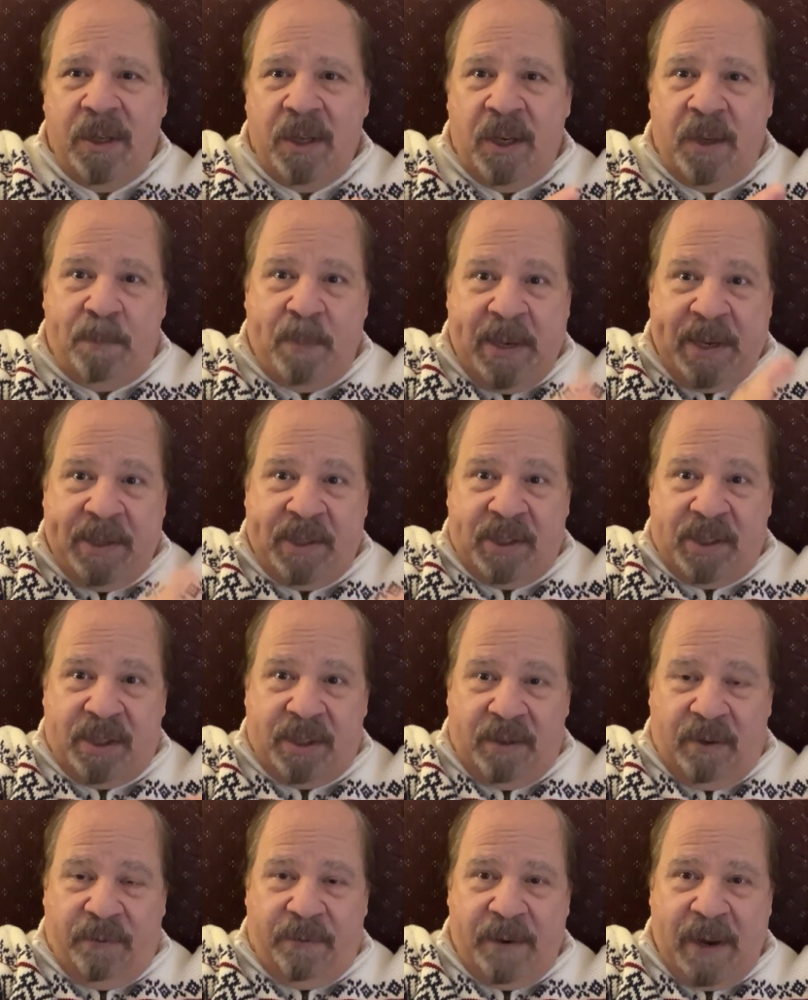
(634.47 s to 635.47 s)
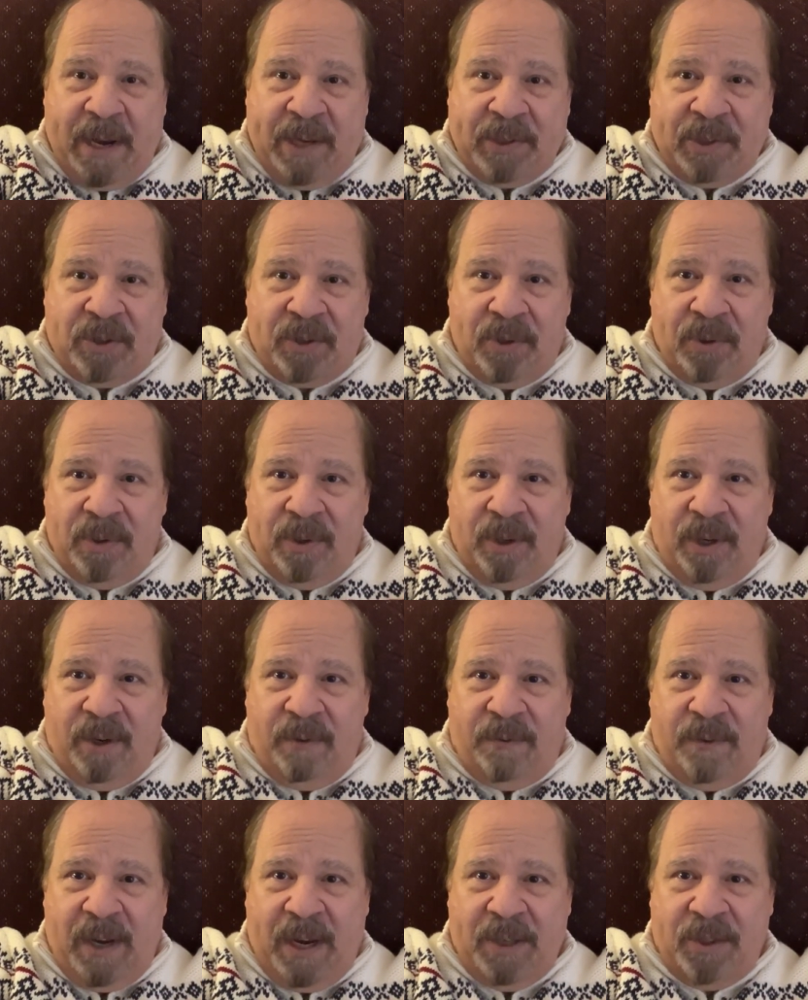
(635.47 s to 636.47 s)
it beats faster
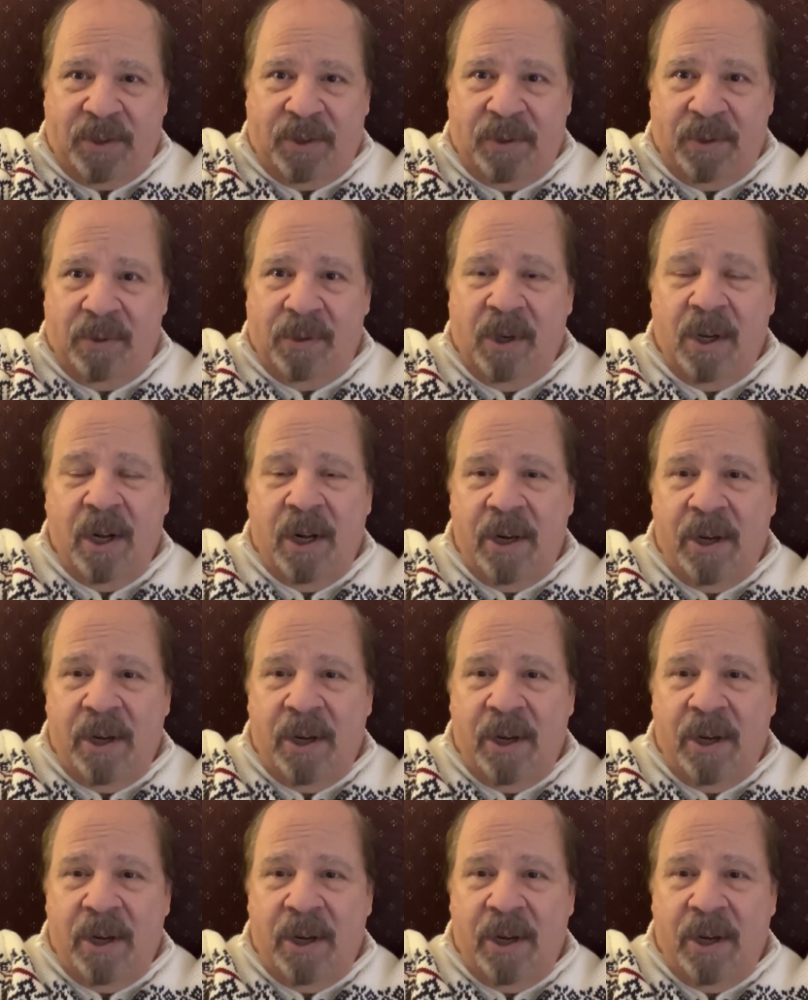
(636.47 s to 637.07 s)
and faster.